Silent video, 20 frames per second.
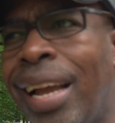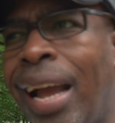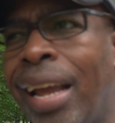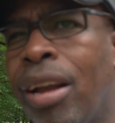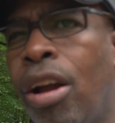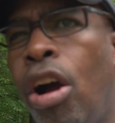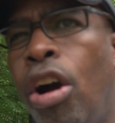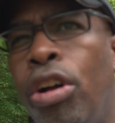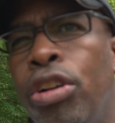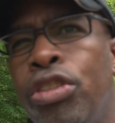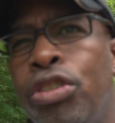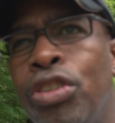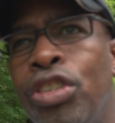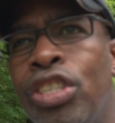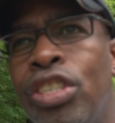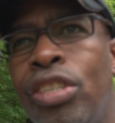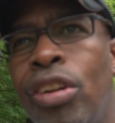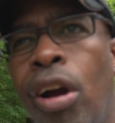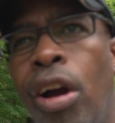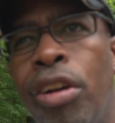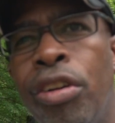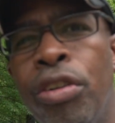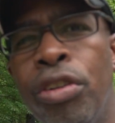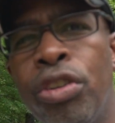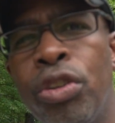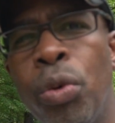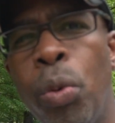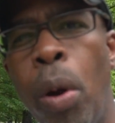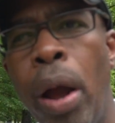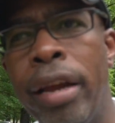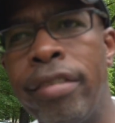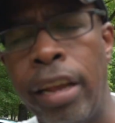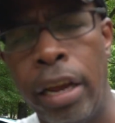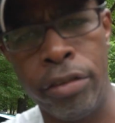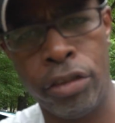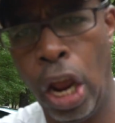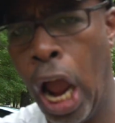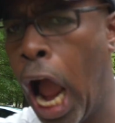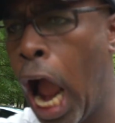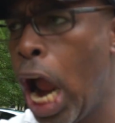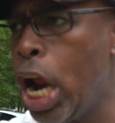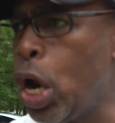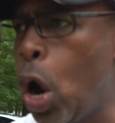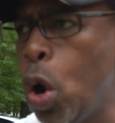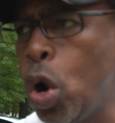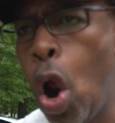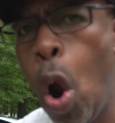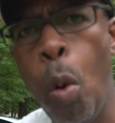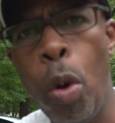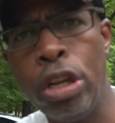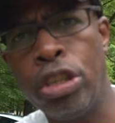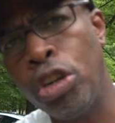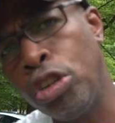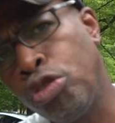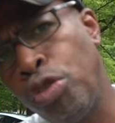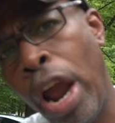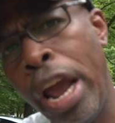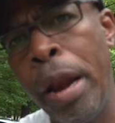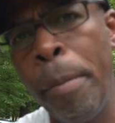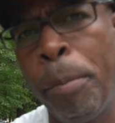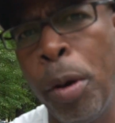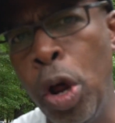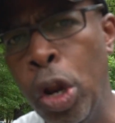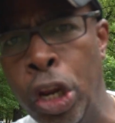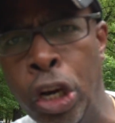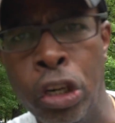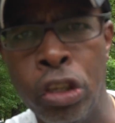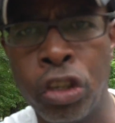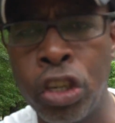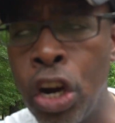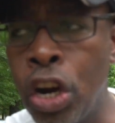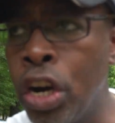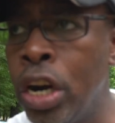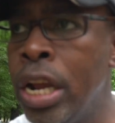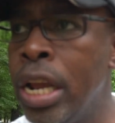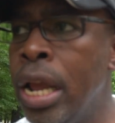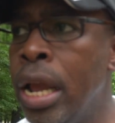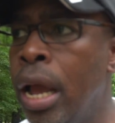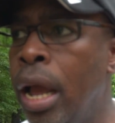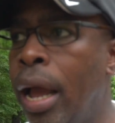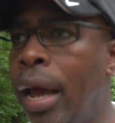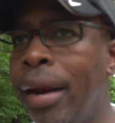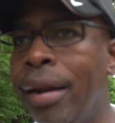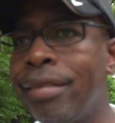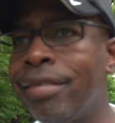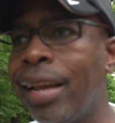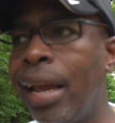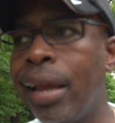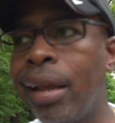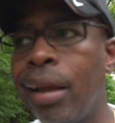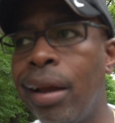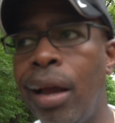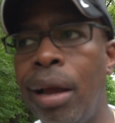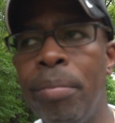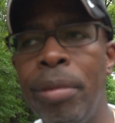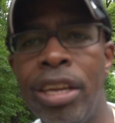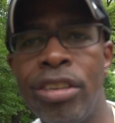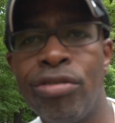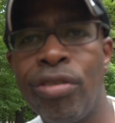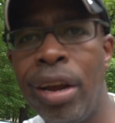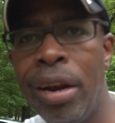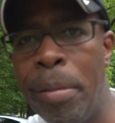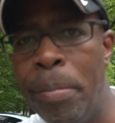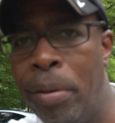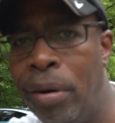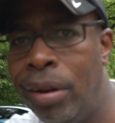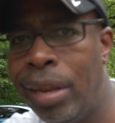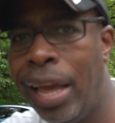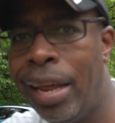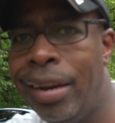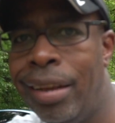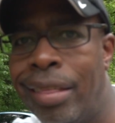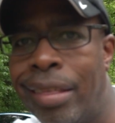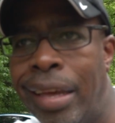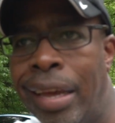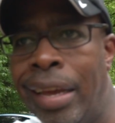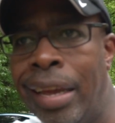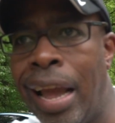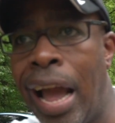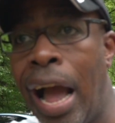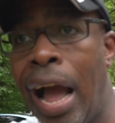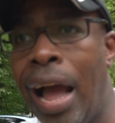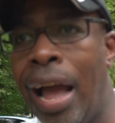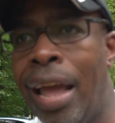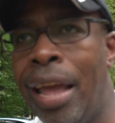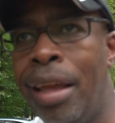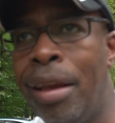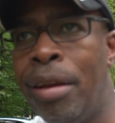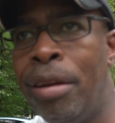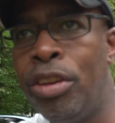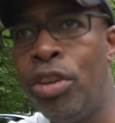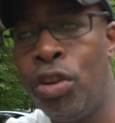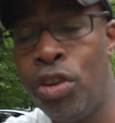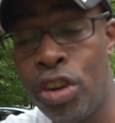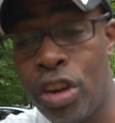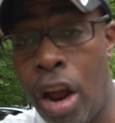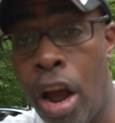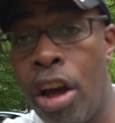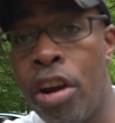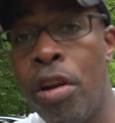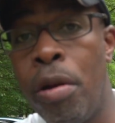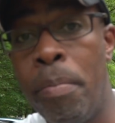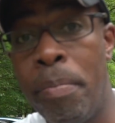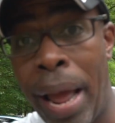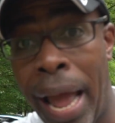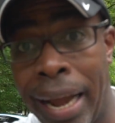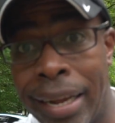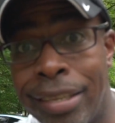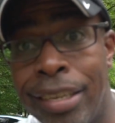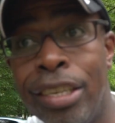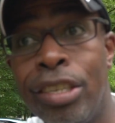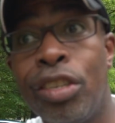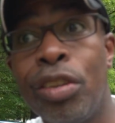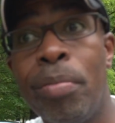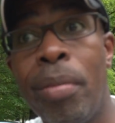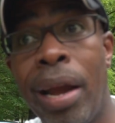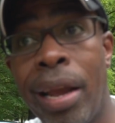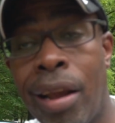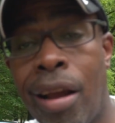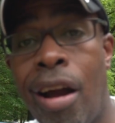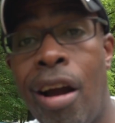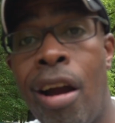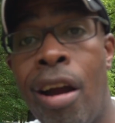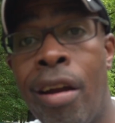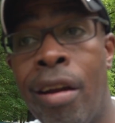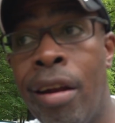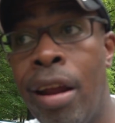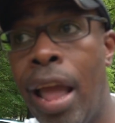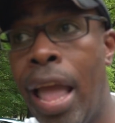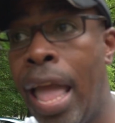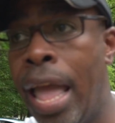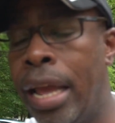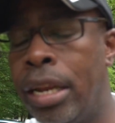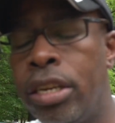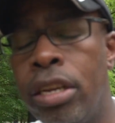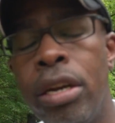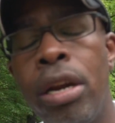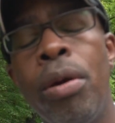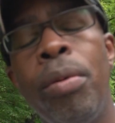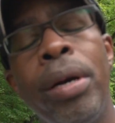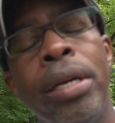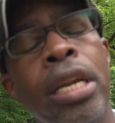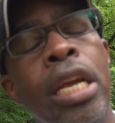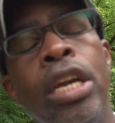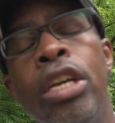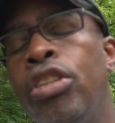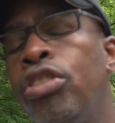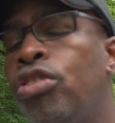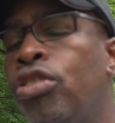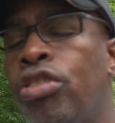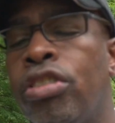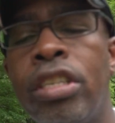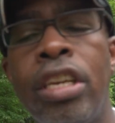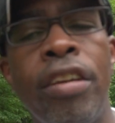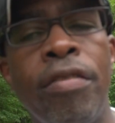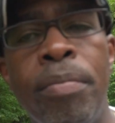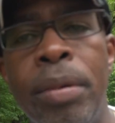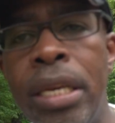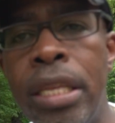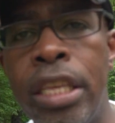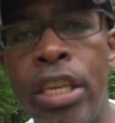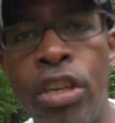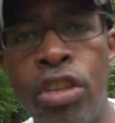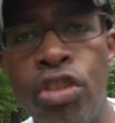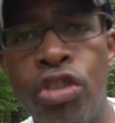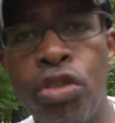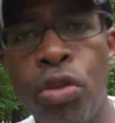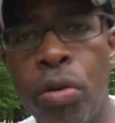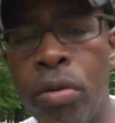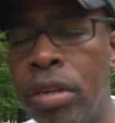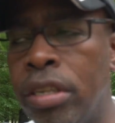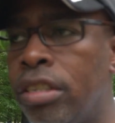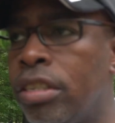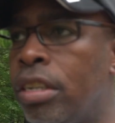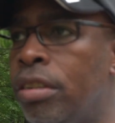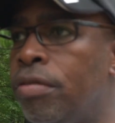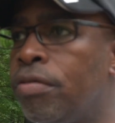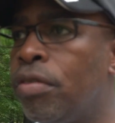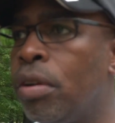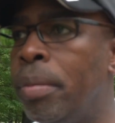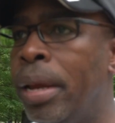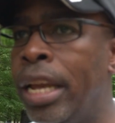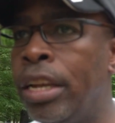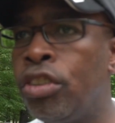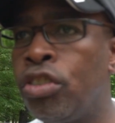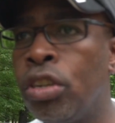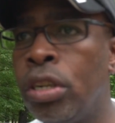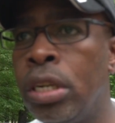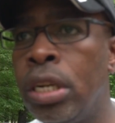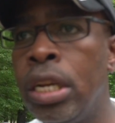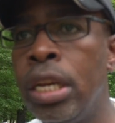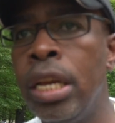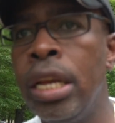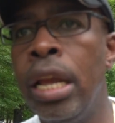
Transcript: I called your daughter twice. I don't know what you're trying to pull here, sir. And I was like, I'm not trying to pull anything. Your daughter backed into my car, and you know what? Just give me the insurance information.